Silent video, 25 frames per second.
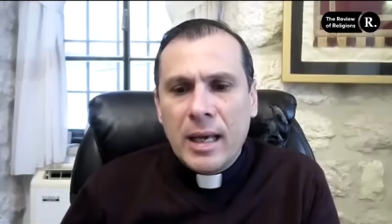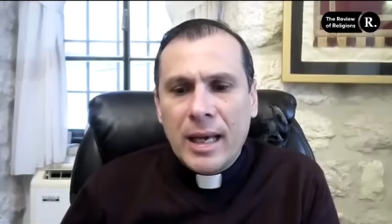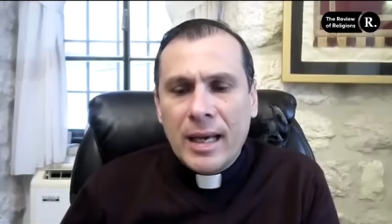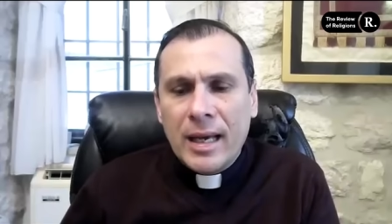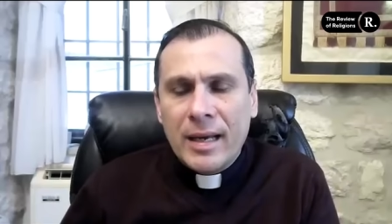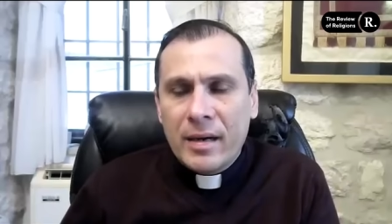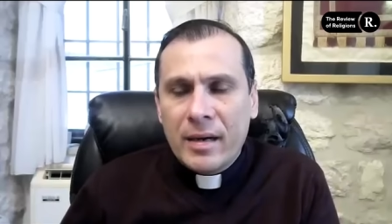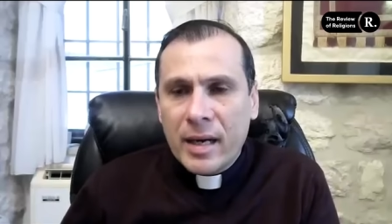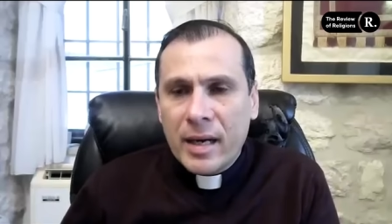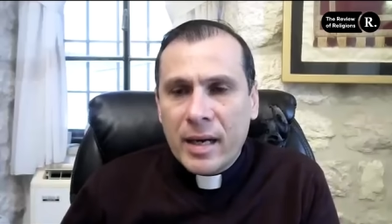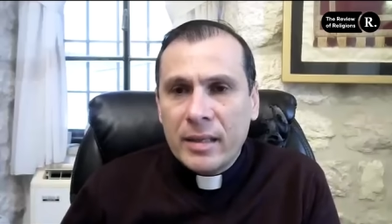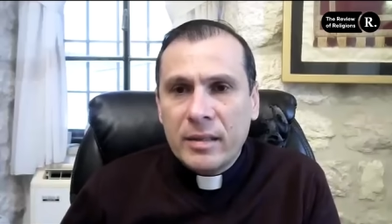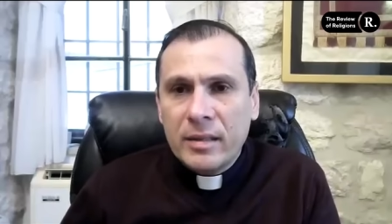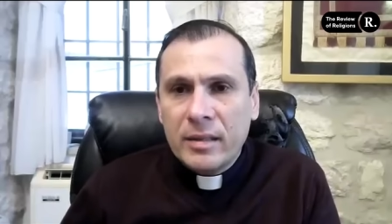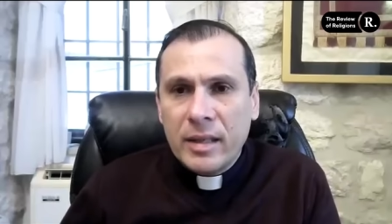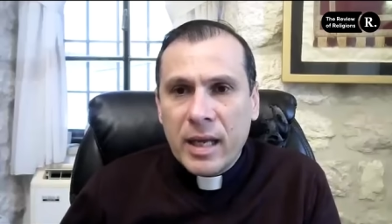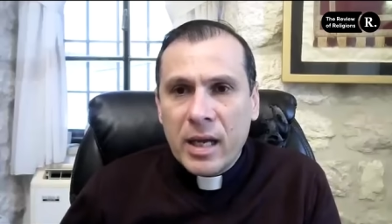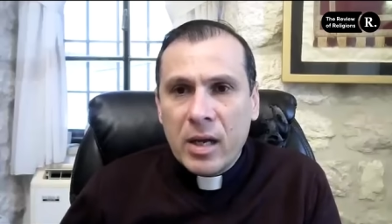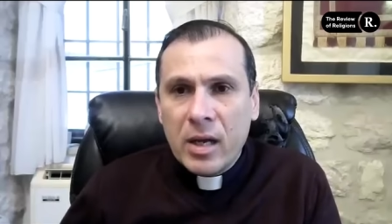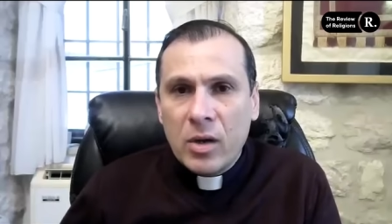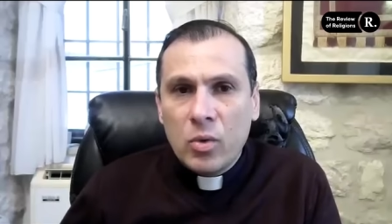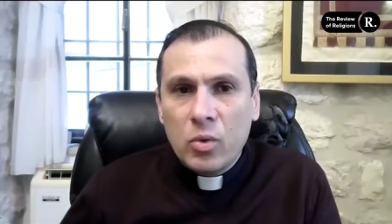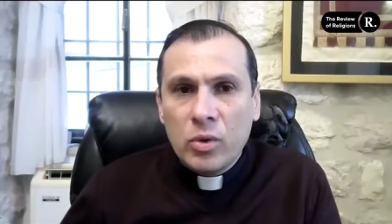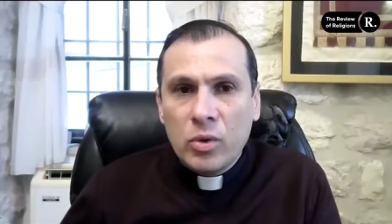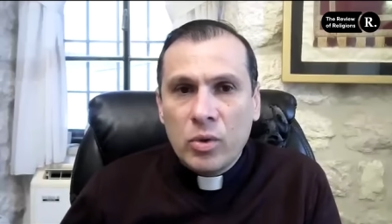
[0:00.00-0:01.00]
And right
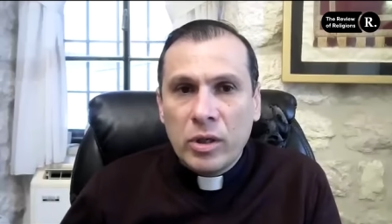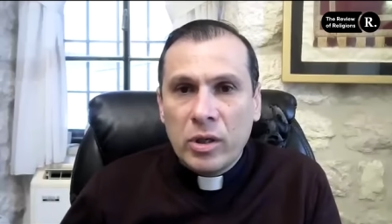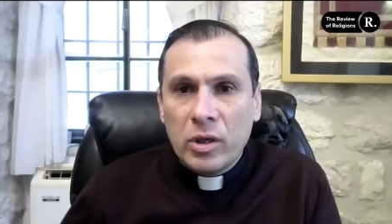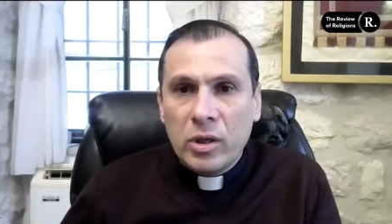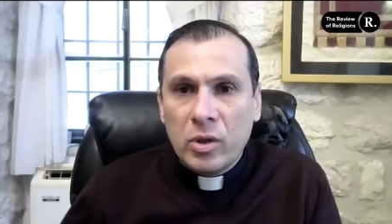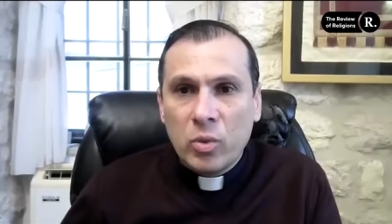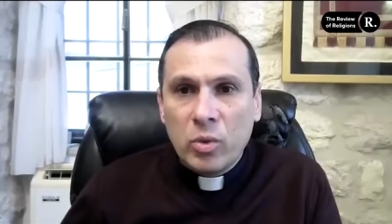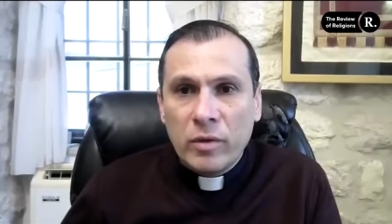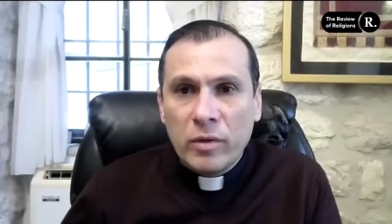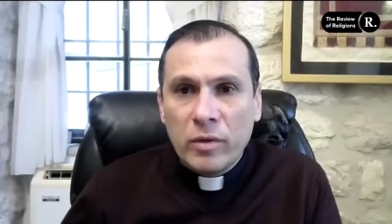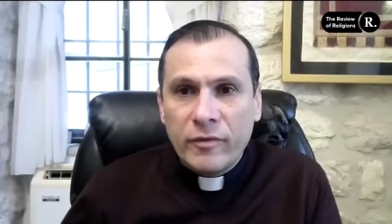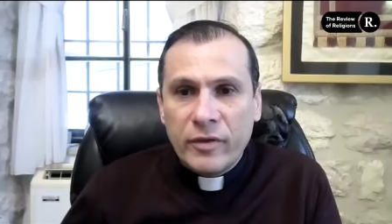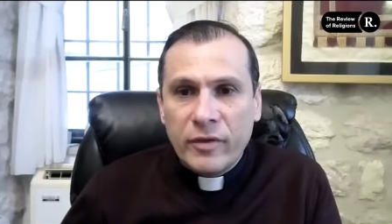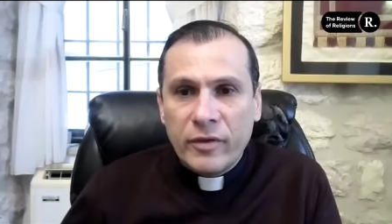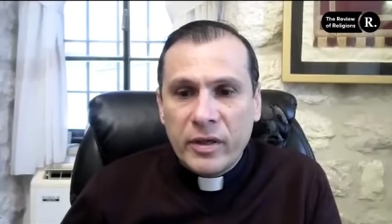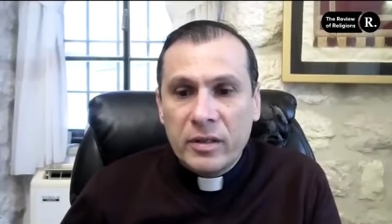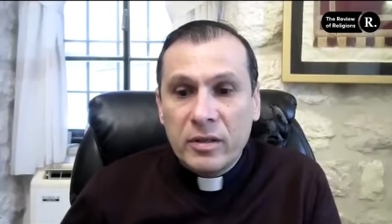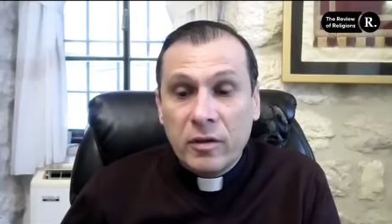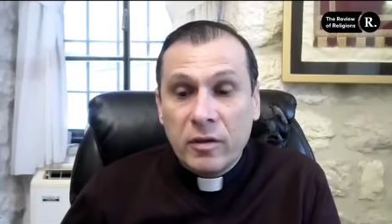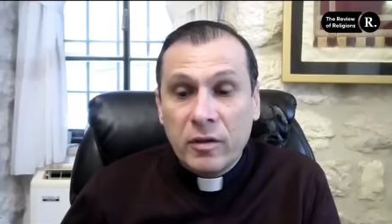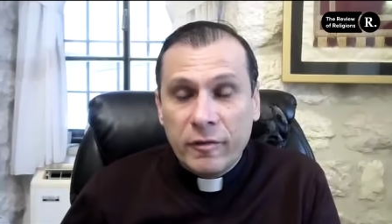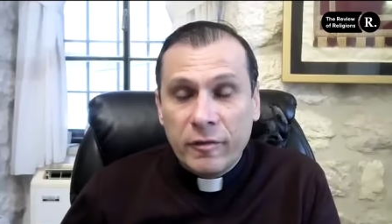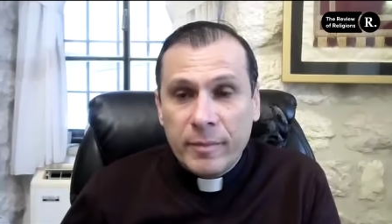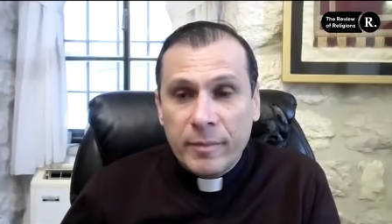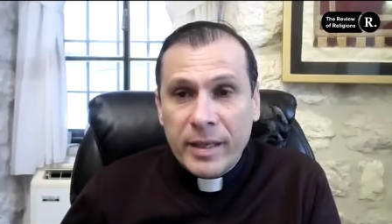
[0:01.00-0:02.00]
now, you know, we've
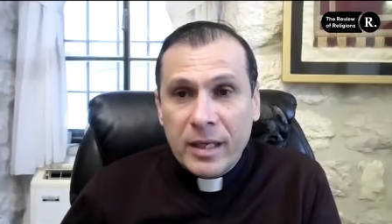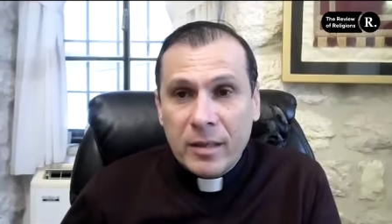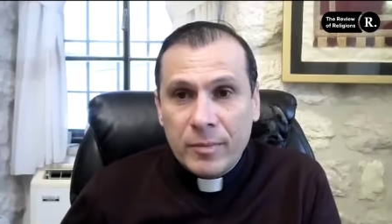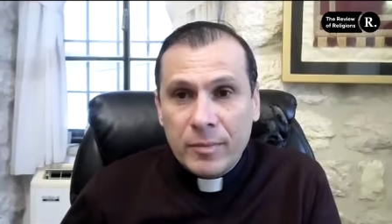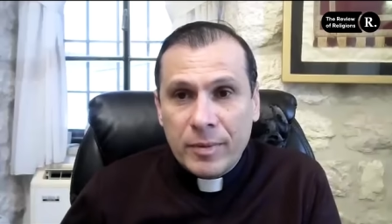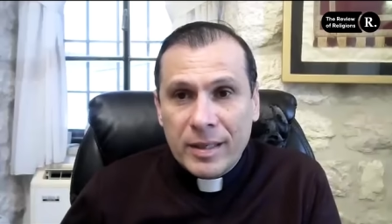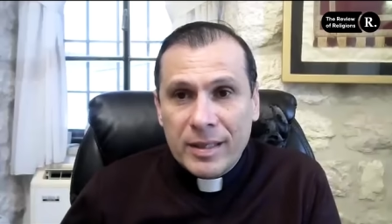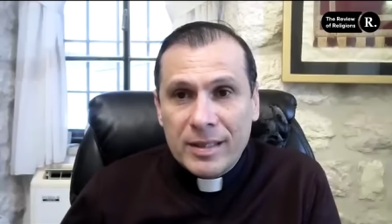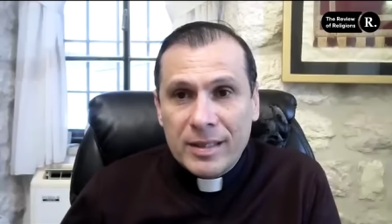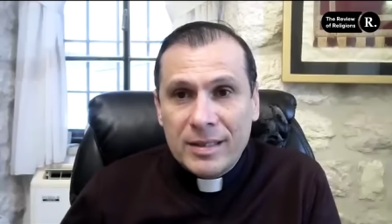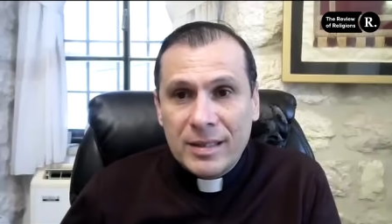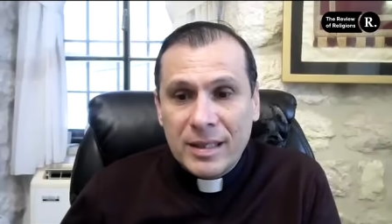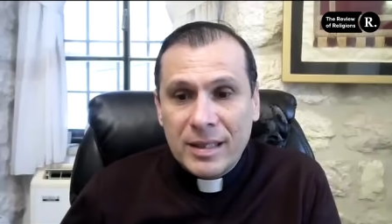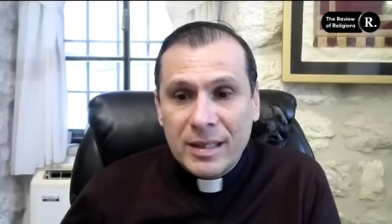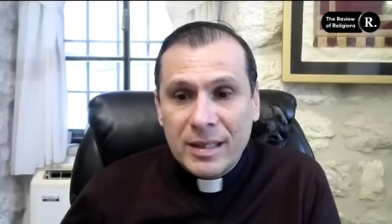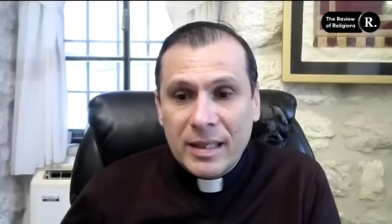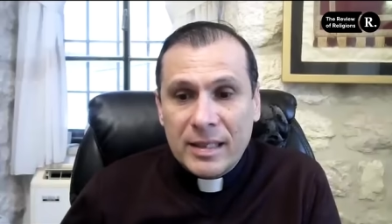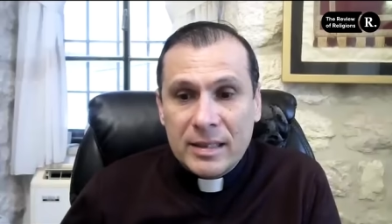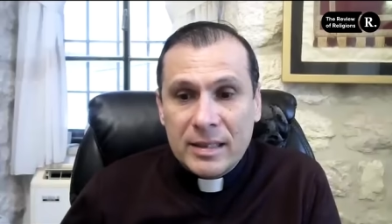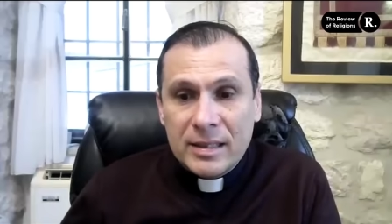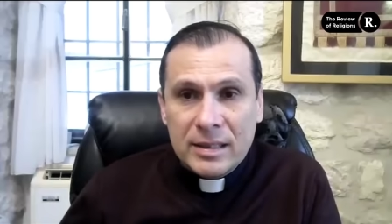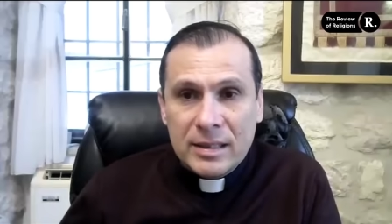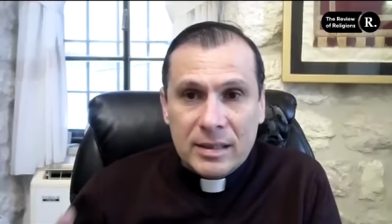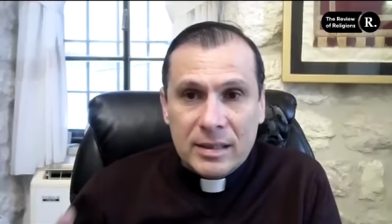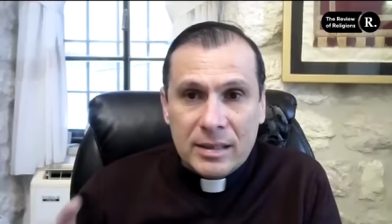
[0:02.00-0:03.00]
heard of many
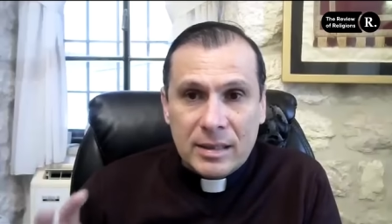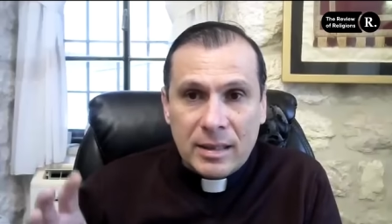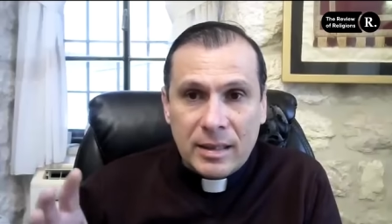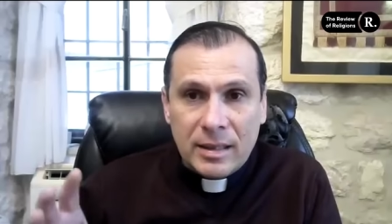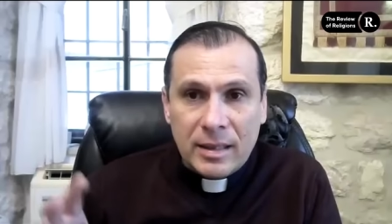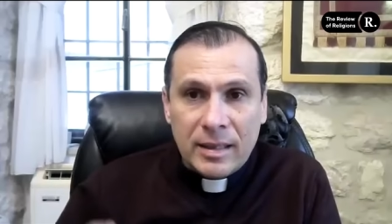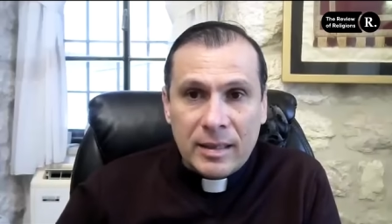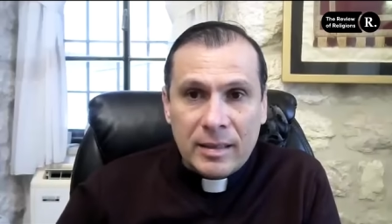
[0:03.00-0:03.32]
Palestinians